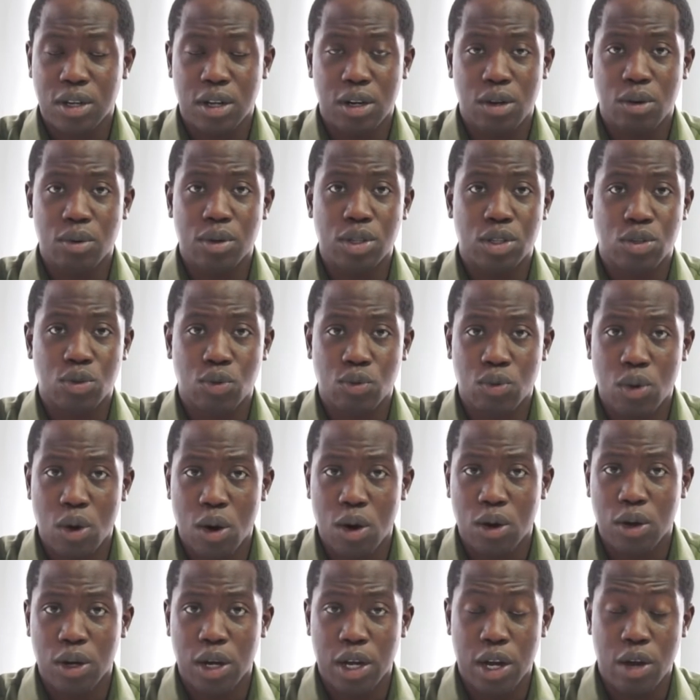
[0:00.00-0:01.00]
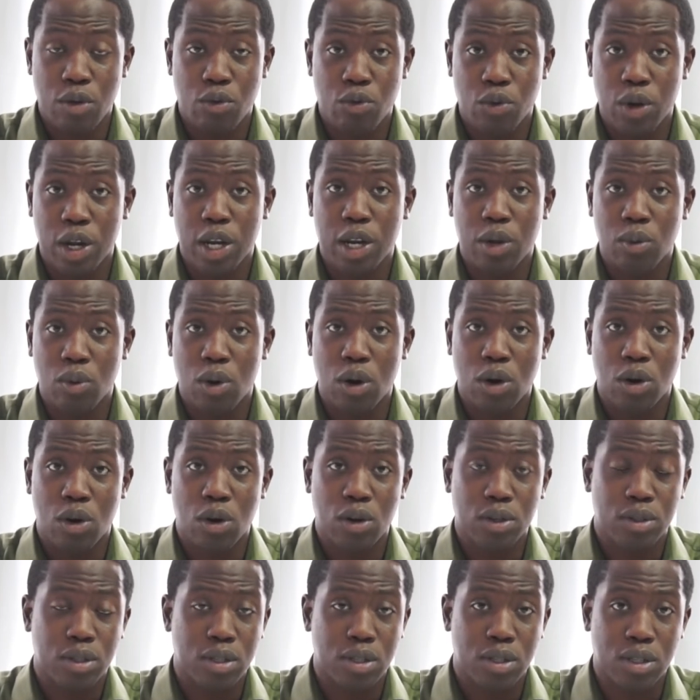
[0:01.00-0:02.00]
I know it's wrong, and I really want
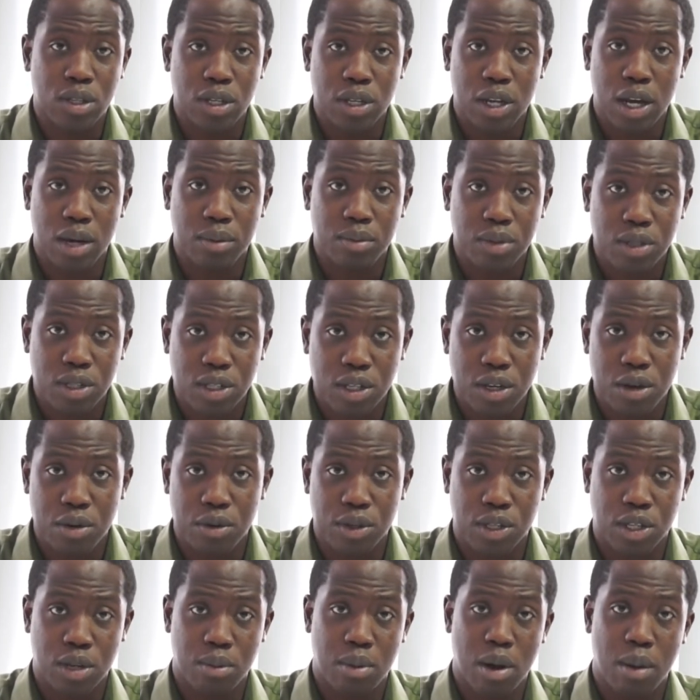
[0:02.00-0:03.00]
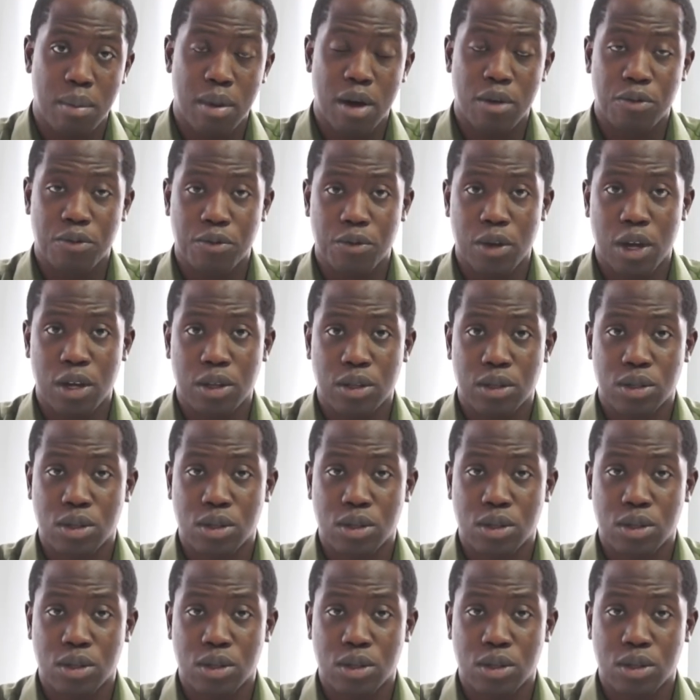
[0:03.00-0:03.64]
God to see that I'm serious about my faith.